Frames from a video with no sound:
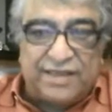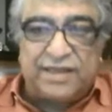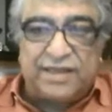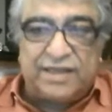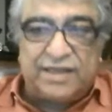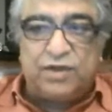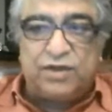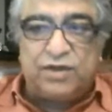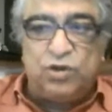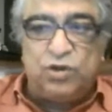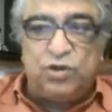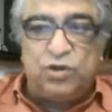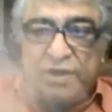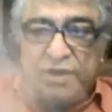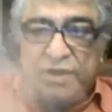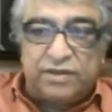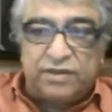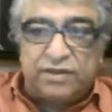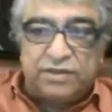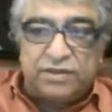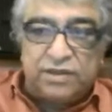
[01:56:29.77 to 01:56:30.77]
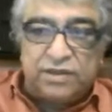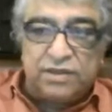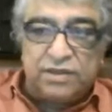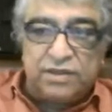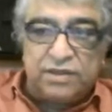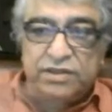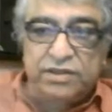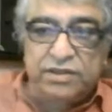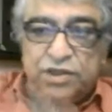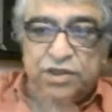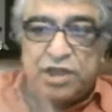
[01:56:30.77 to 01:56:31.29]
and then you can
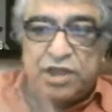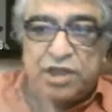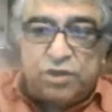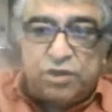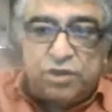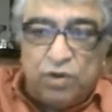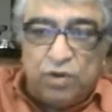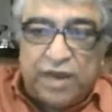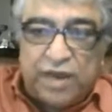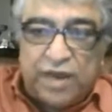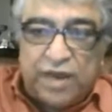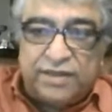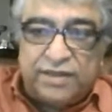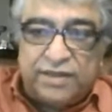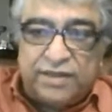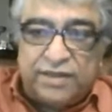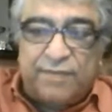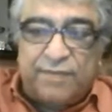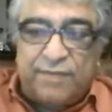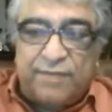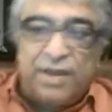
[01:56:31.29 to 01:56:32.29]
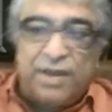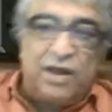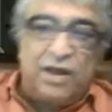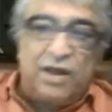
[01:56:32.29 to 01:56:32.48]
shed your light to them.